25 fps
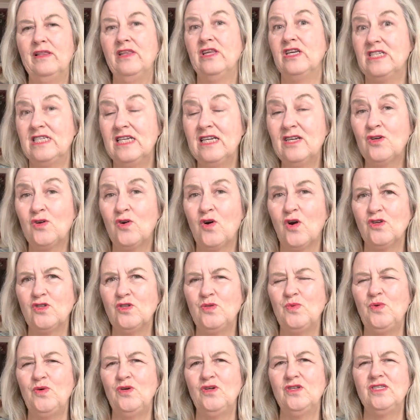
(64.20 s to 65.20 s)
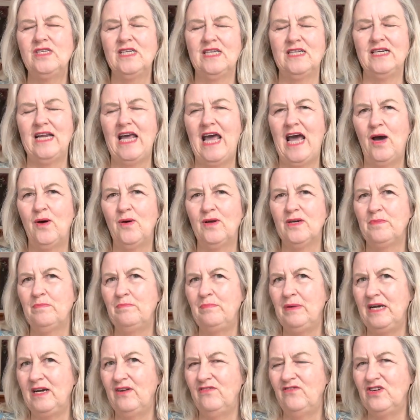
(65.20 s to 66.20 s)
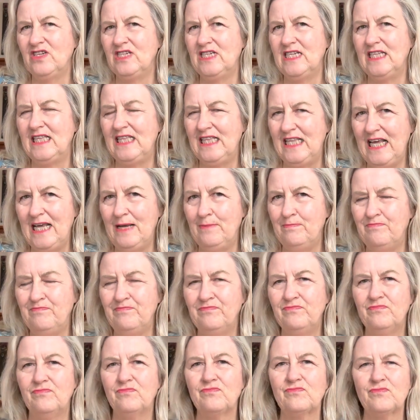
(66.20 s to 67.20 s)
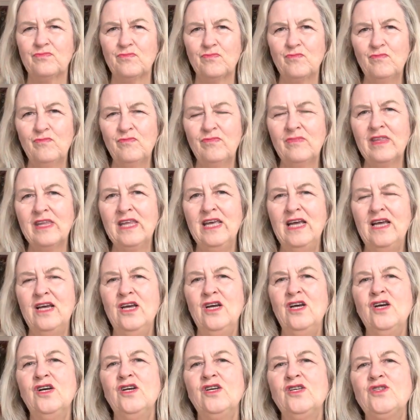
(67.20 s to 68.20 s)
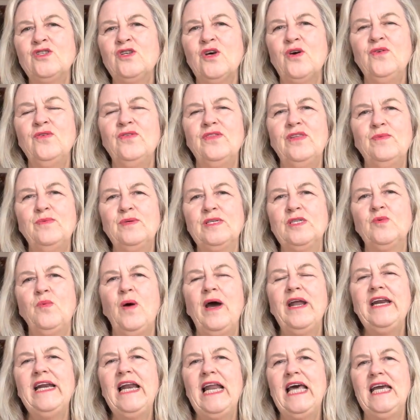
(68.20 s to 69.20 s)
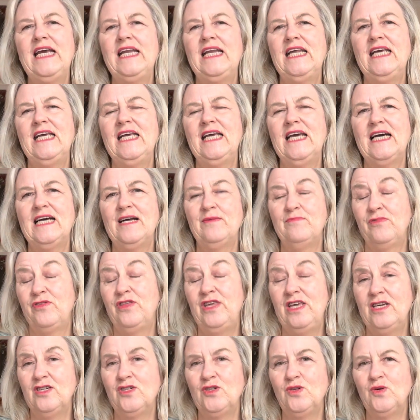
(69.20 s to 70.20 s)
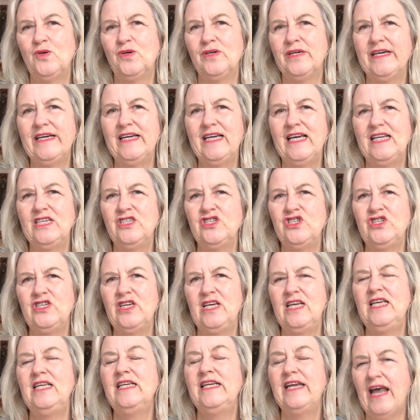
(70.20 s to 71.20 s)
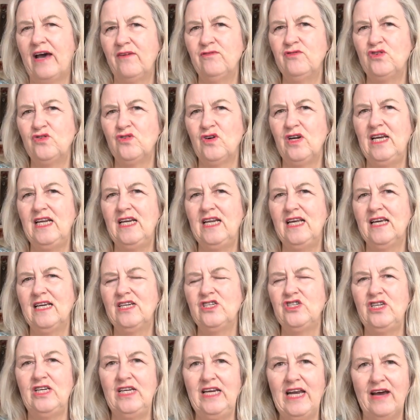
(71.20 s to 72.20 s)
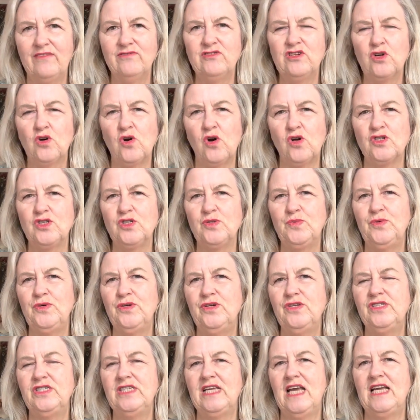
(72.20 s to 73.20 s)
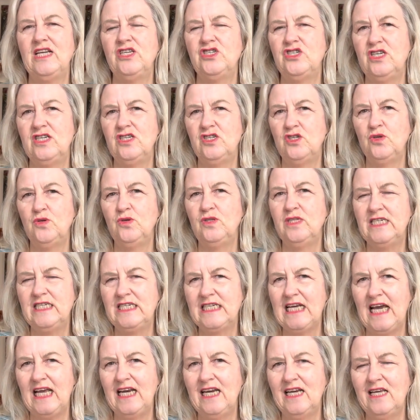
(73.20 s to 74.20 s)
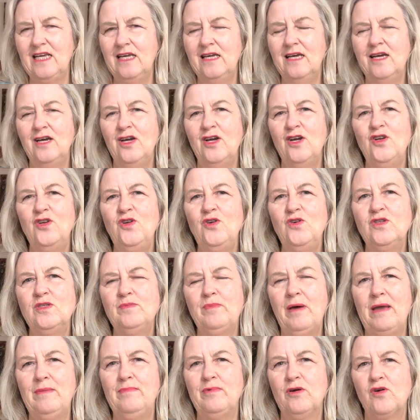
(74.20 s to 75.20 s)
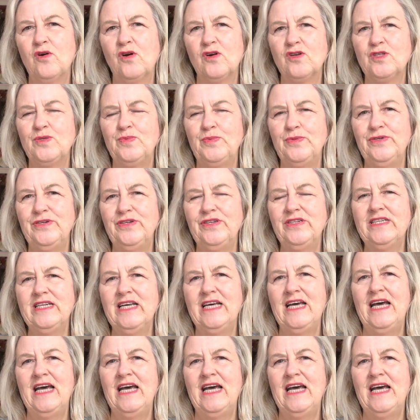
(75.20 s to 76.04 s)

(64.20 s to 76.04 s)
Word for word: that did crosswords and how it benefited them. So there was one lady, um, Theodora, and she loved reading. She loved crosswords and she'd do the daily newspaper crossword.